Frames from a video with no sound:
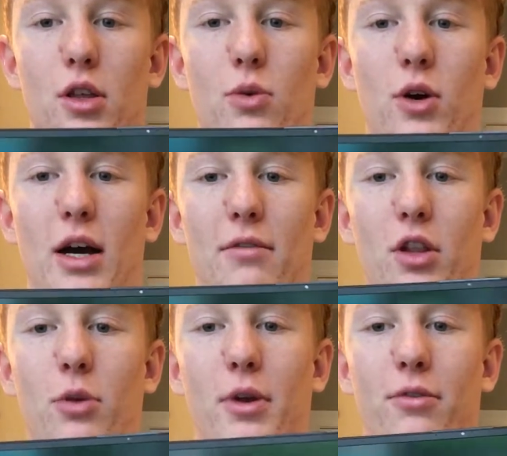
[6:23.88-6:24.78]
you will have a
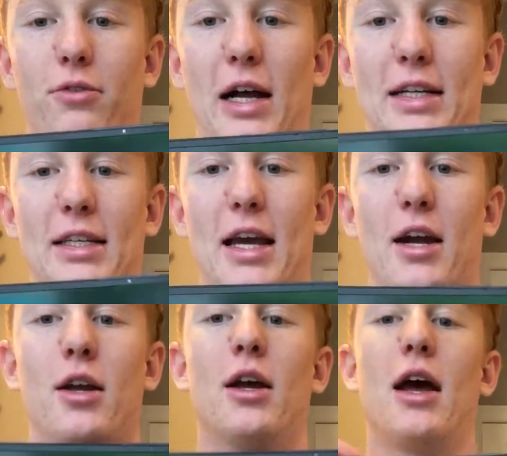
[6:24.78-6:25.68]
little bit of flex
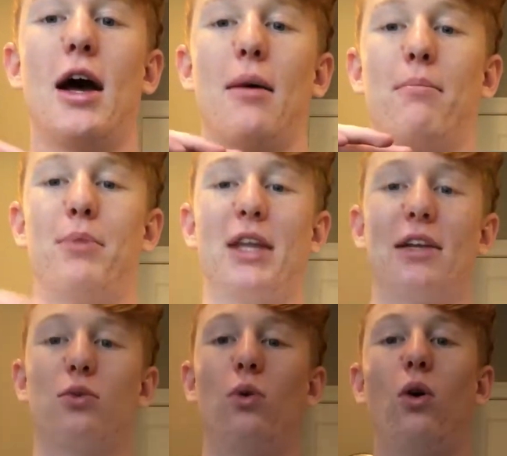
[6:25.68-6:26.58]
there, but
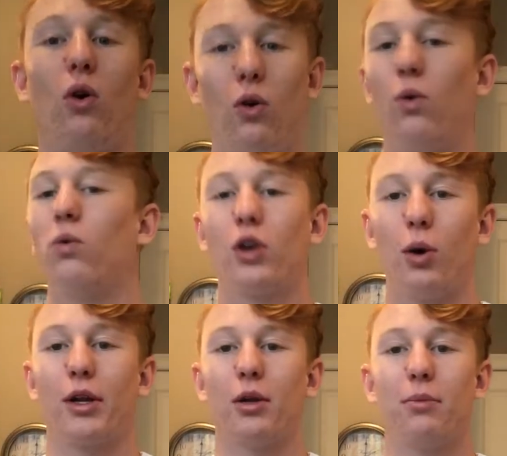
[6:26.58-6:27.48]
that's
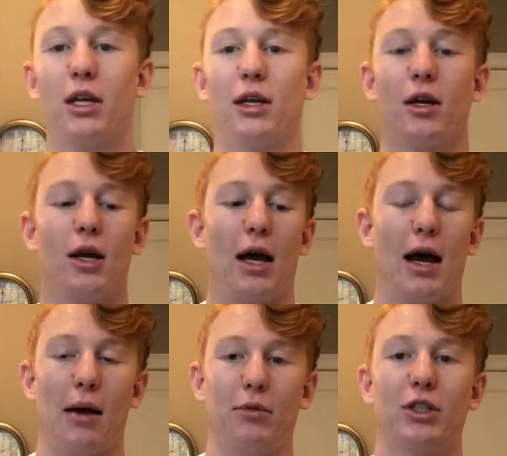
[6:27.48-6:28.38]
going to be
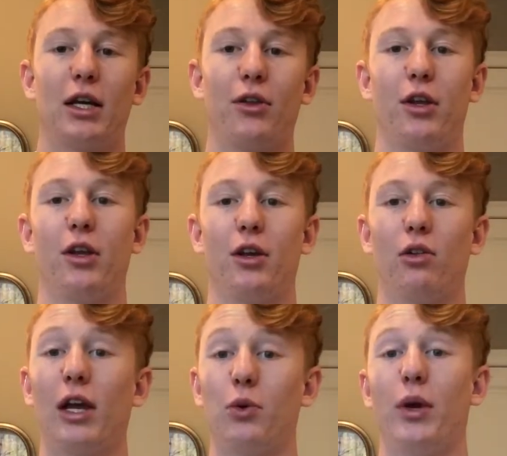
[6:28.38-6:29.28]
just how the
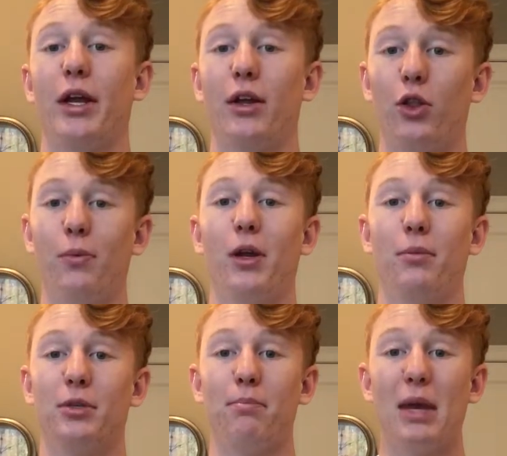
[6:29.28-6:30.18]
lightweight
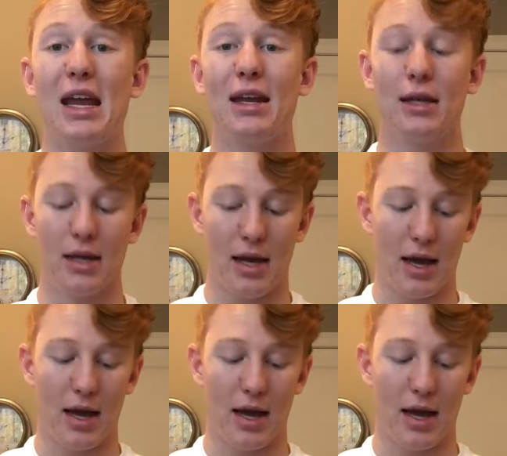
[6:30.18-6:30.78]
aluminum is made.